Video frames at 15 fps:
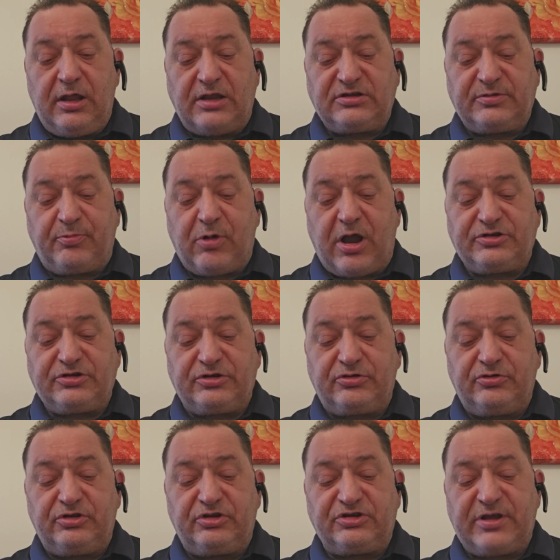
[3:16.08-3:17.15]
as the
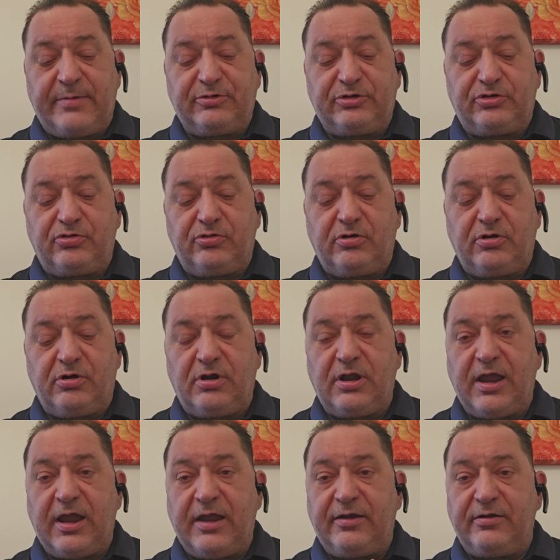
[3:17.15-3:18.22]
prostitute, the
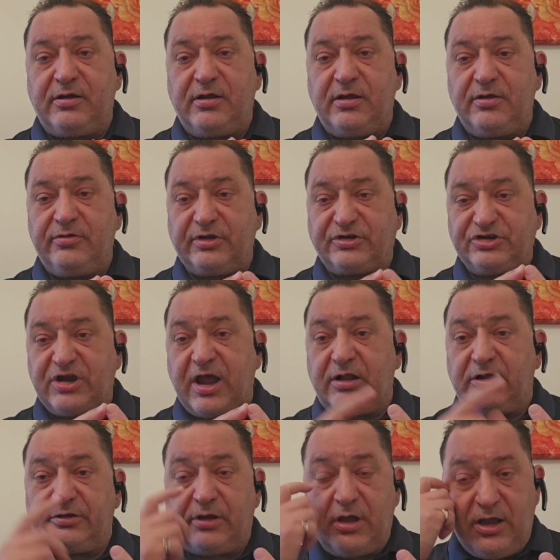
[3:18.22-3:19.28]
saboteur, and the
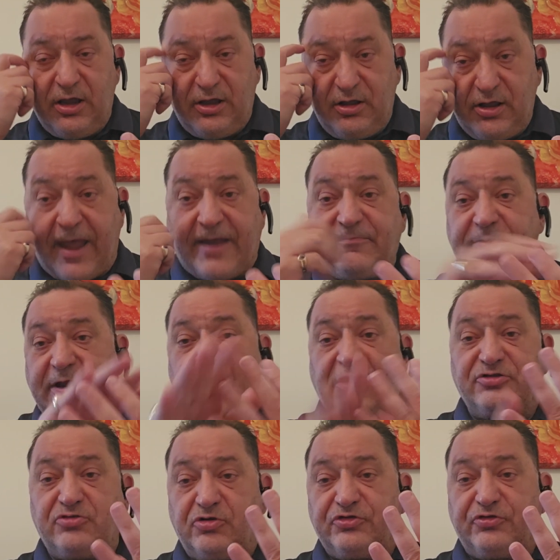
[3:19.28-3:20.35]
child. Everybody
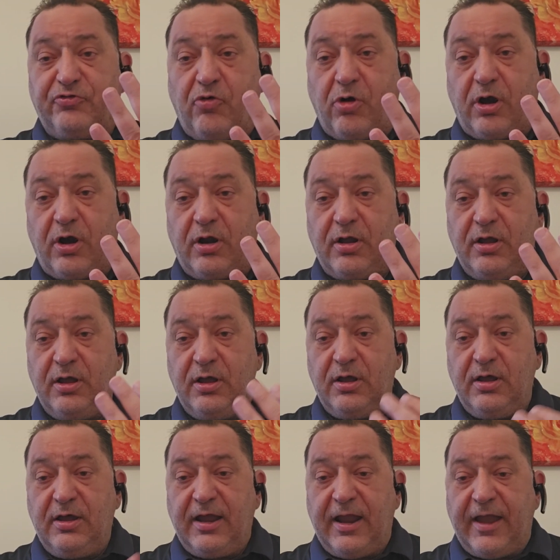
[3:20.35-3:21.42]
has those 4.
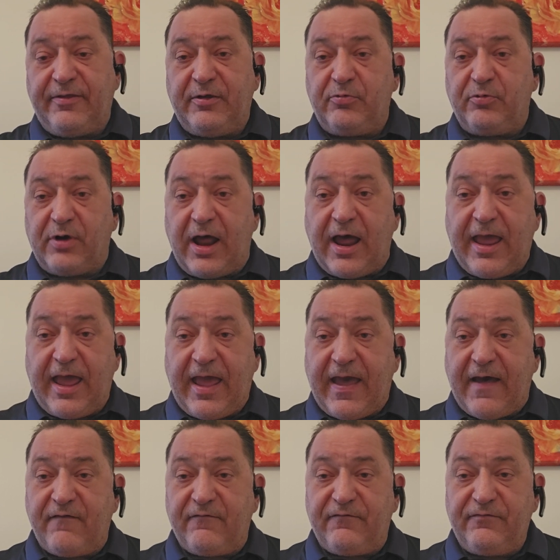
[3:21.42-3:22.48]
And then what I
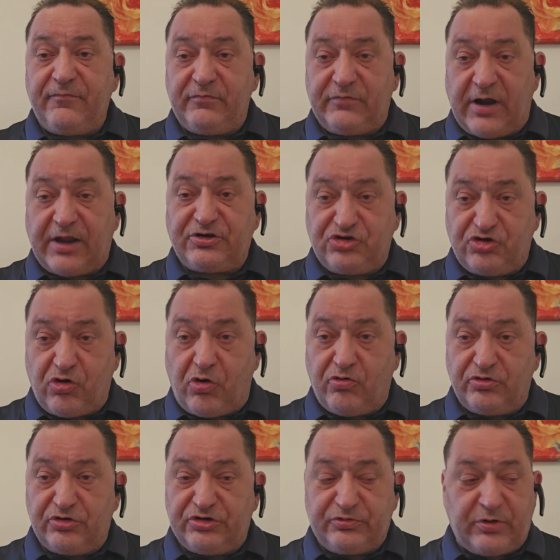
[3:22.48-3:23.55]

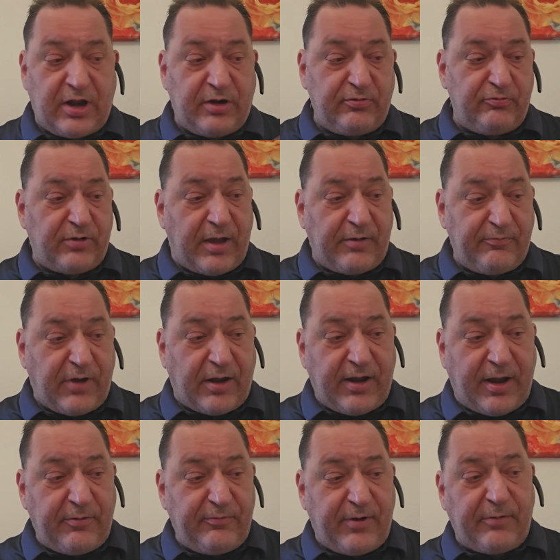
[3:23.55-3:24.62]
chose,
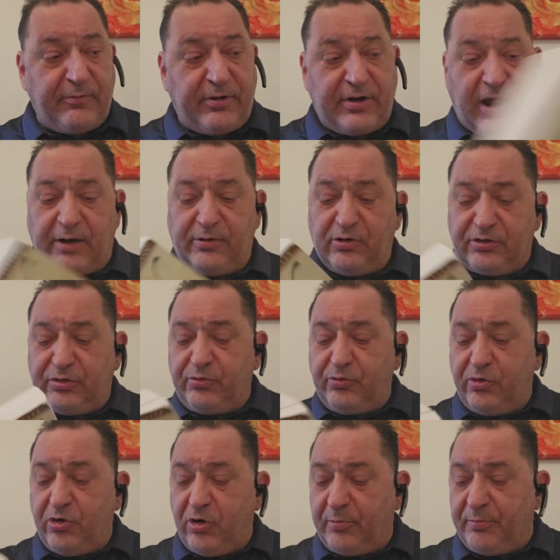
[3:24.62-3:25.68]
I looked
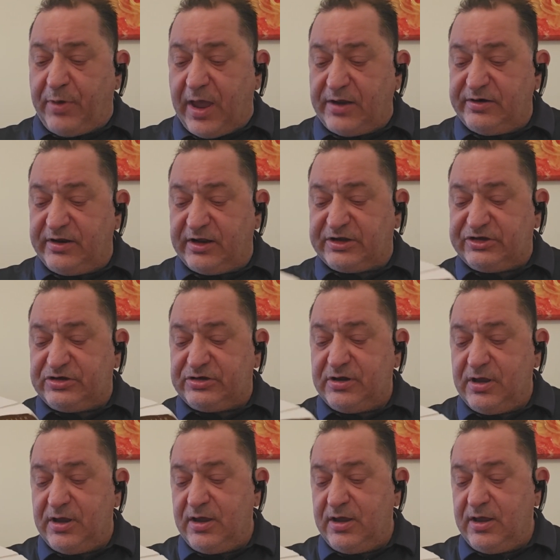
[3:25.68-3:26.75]
through her appendix,
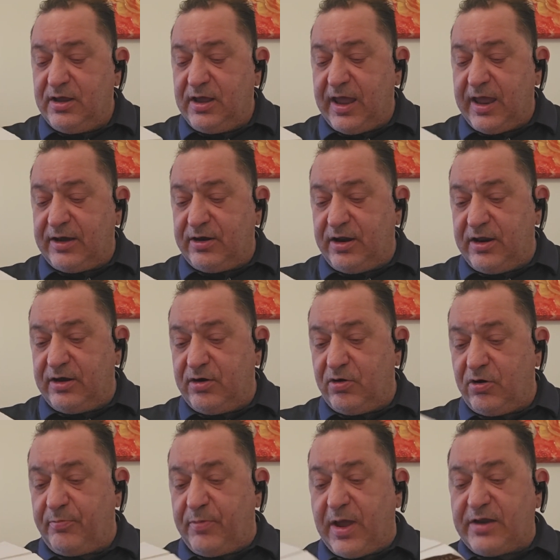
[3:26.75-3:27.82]
and in
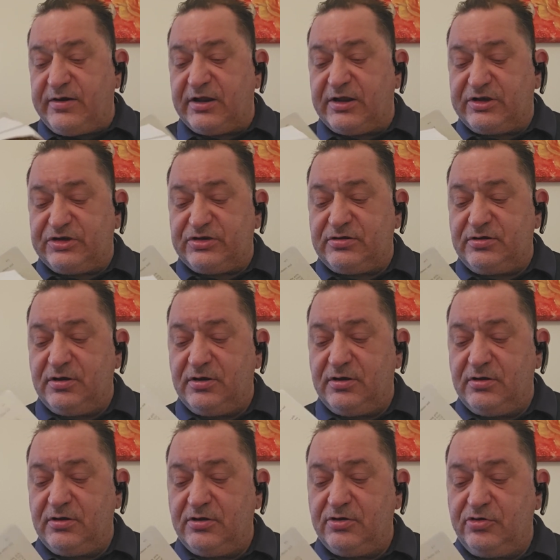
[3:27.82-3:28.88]
her appendix,
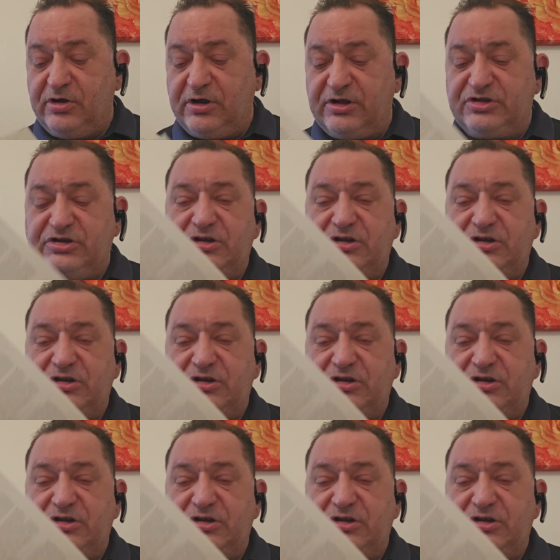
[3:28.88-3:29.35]
you can